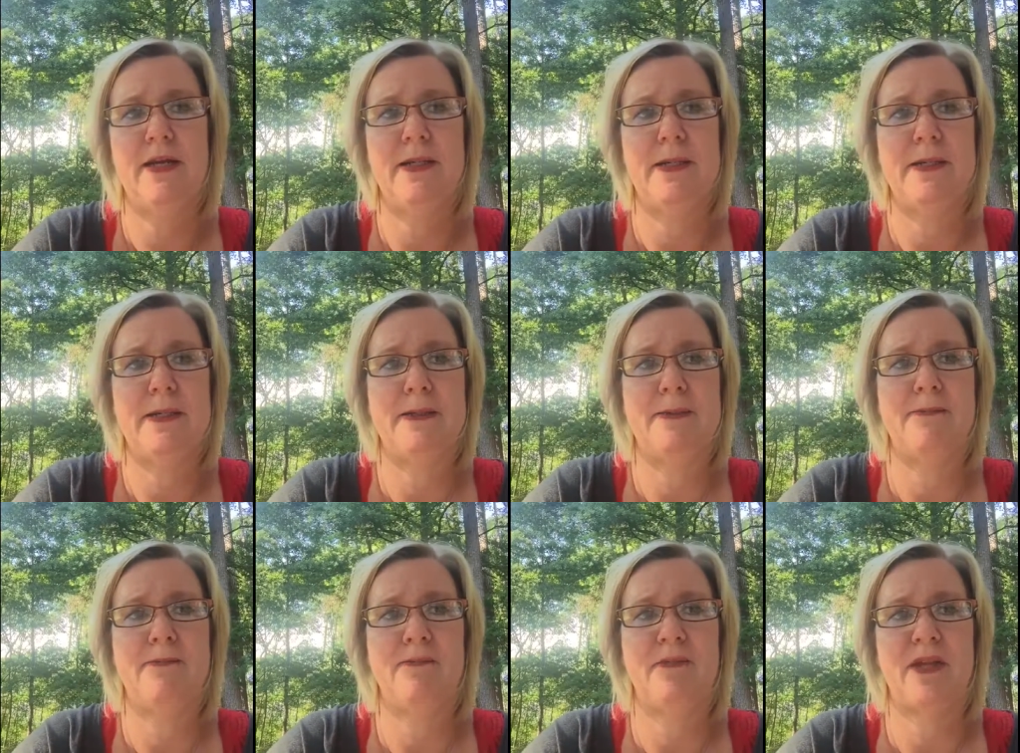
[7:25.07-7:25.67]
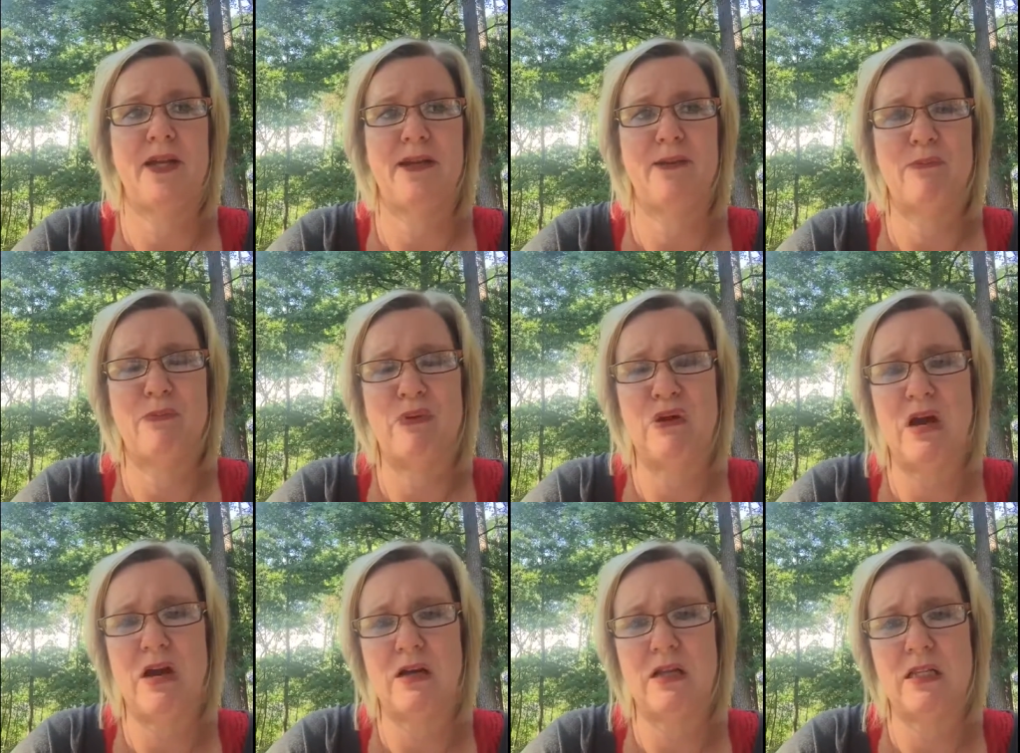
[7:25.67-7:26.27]
Um, like
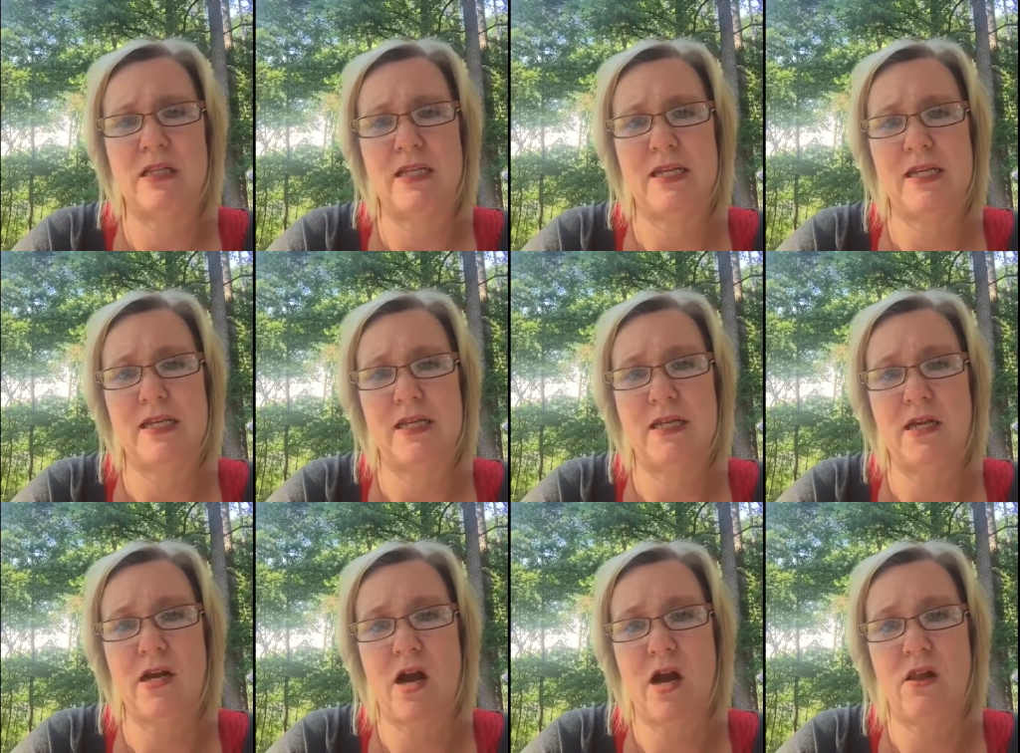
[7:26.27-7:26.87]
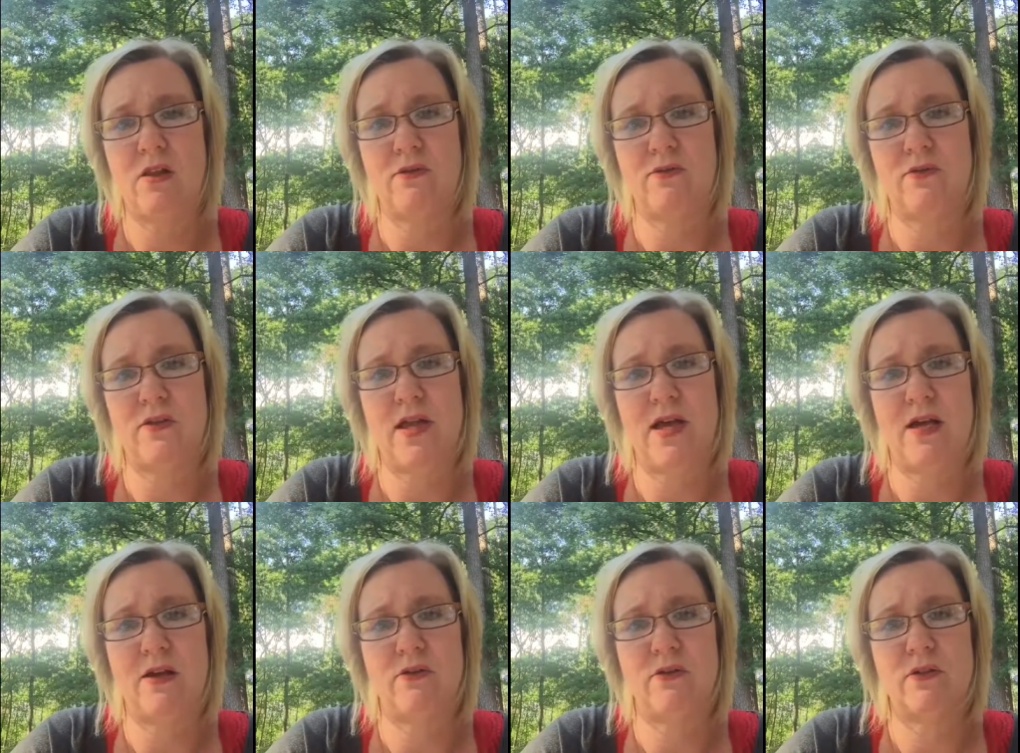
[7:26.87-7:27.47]
broccoli and
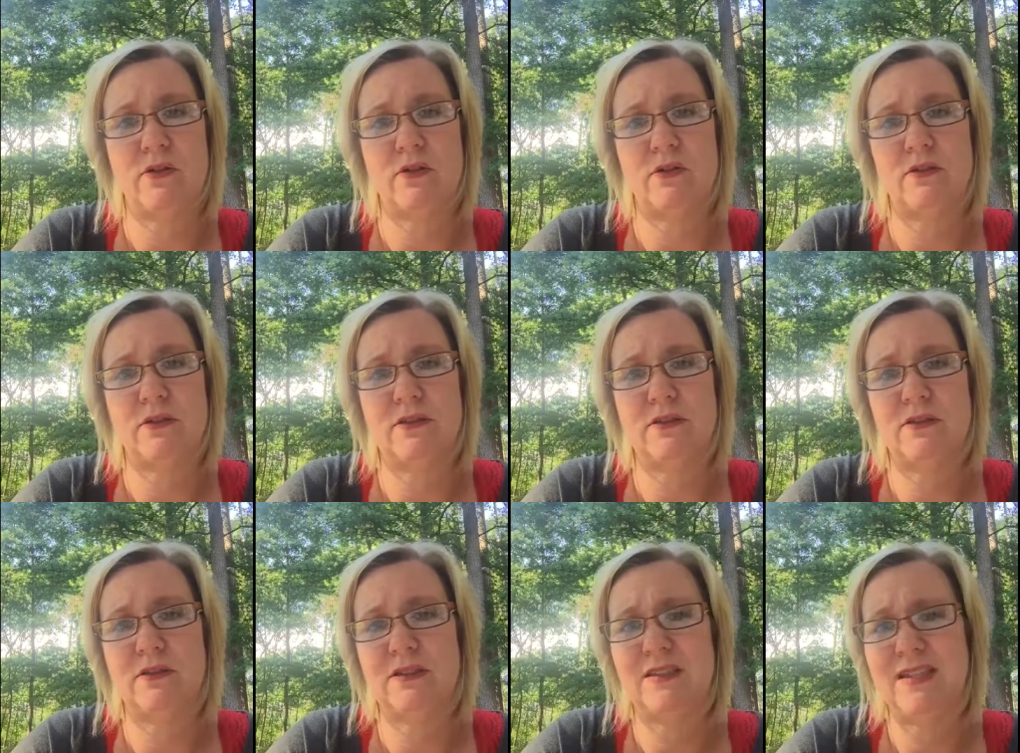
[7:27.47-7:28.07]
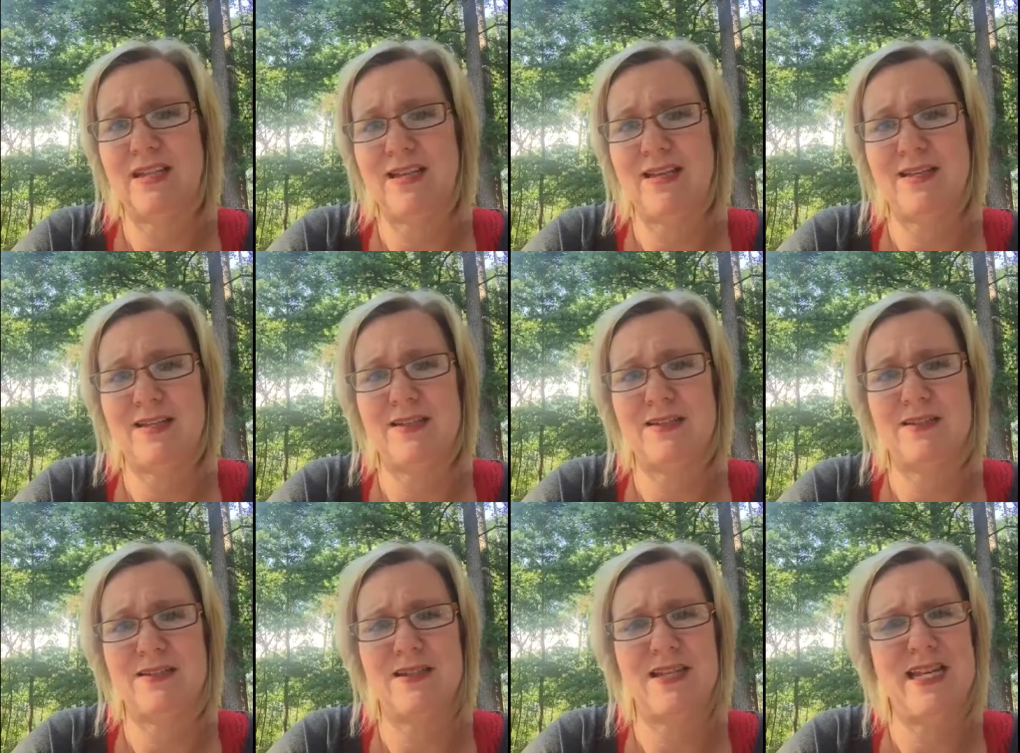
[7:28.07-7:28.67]
cauliflower and
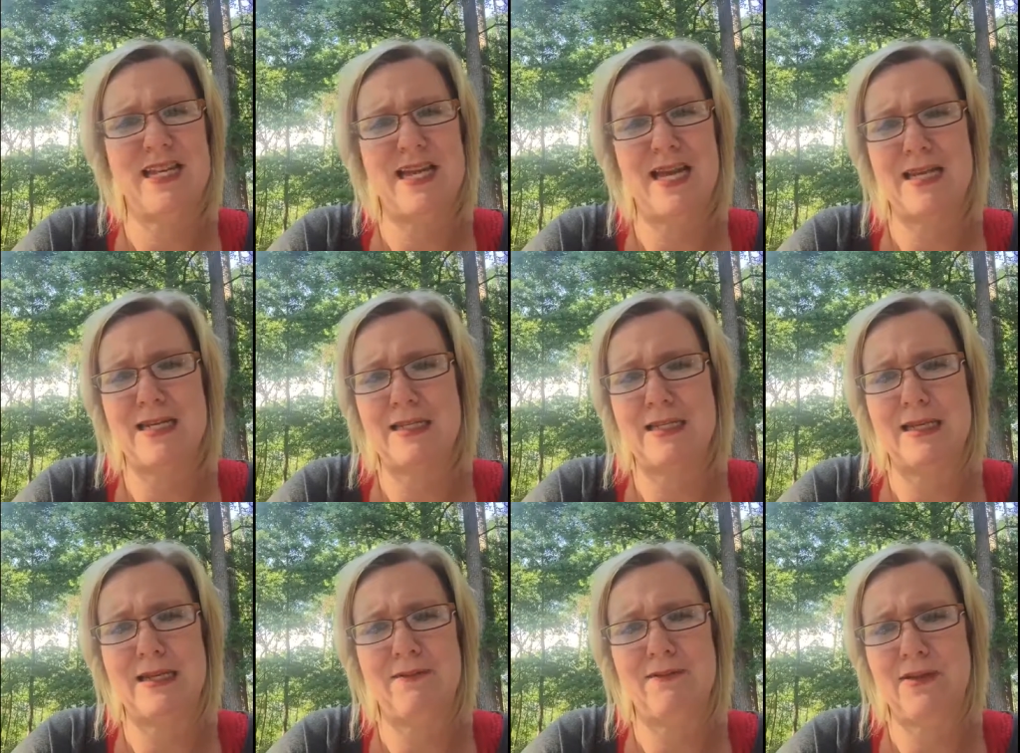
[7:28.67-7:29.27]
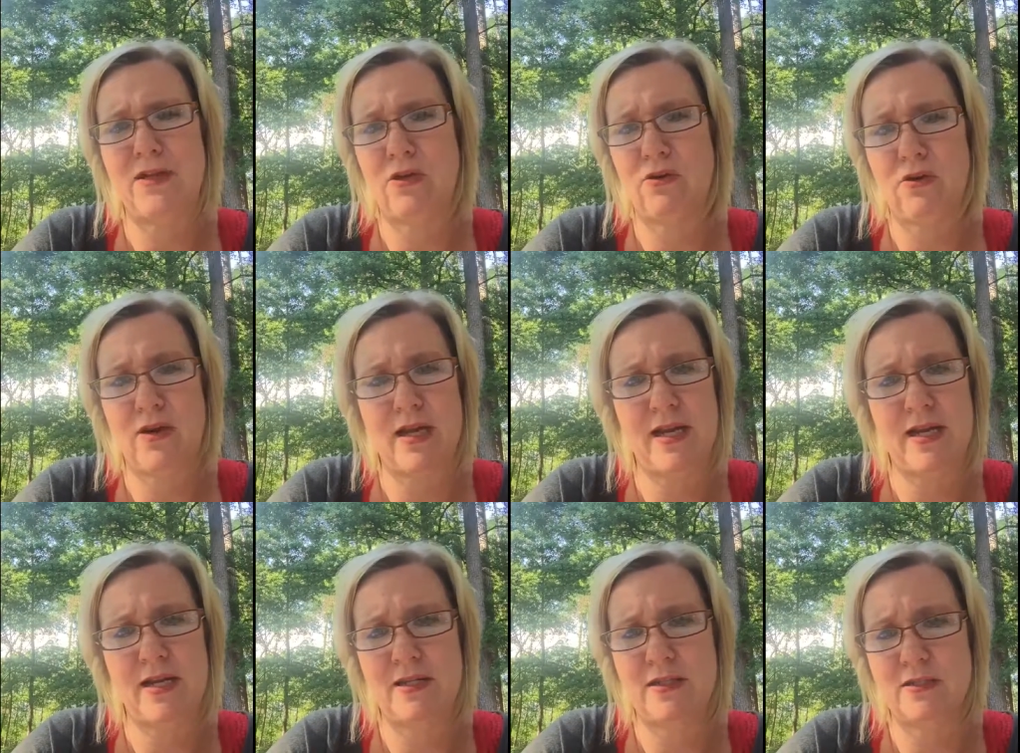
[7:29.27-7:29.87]
lettuce, any kind of leafy
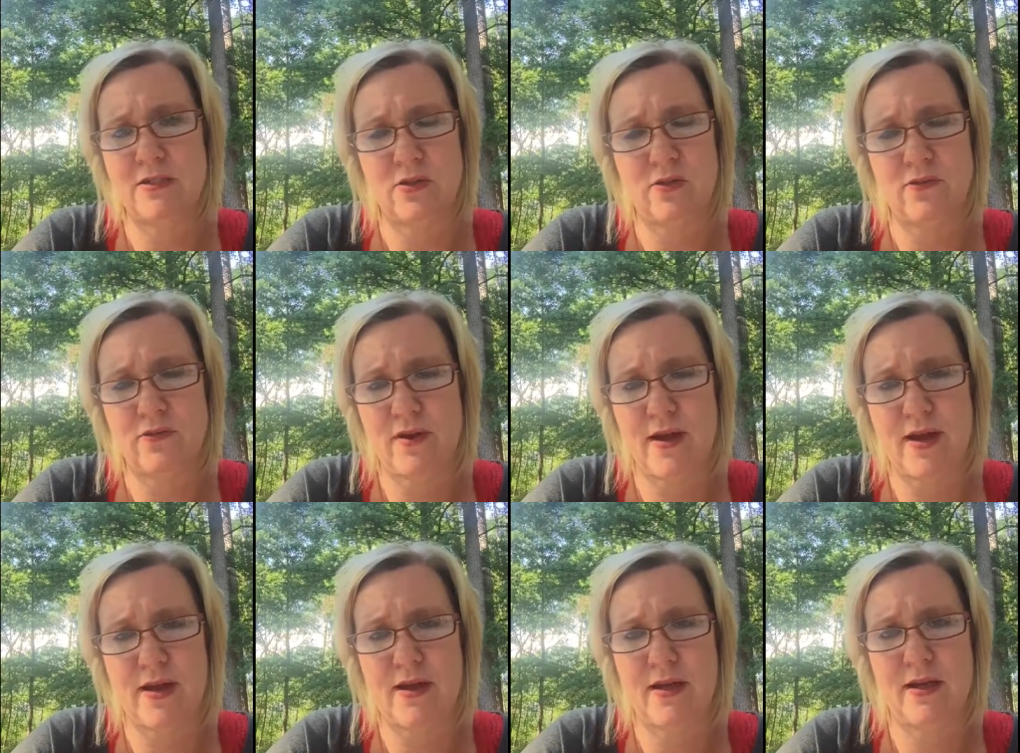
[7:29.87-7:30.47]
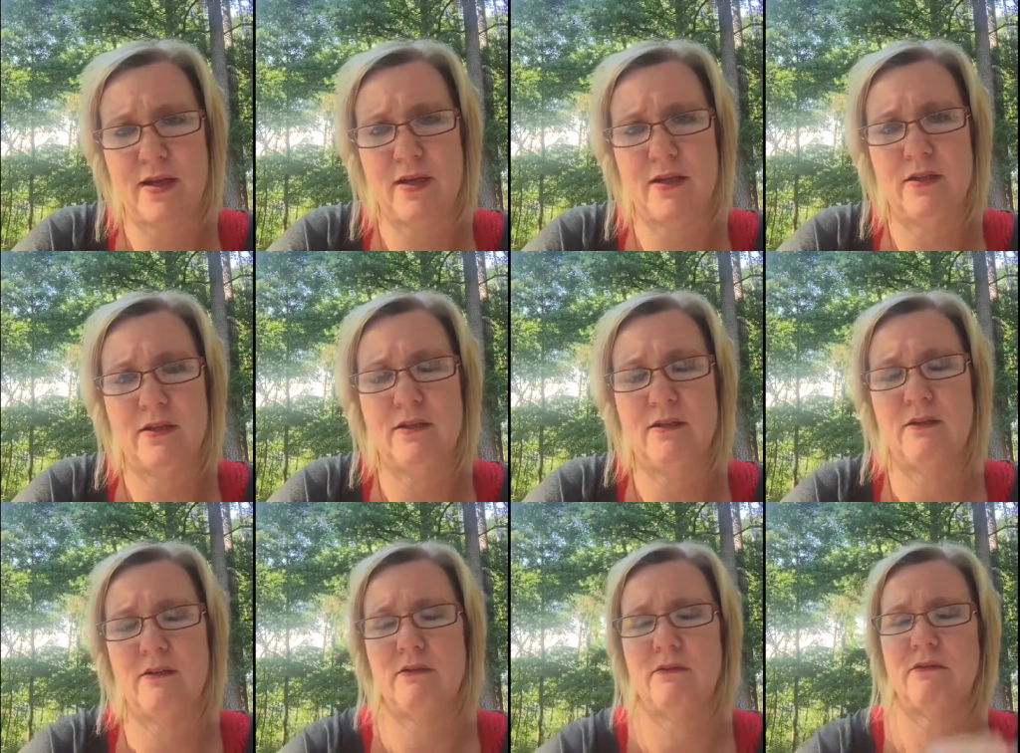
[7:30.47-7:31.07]
greens are fine.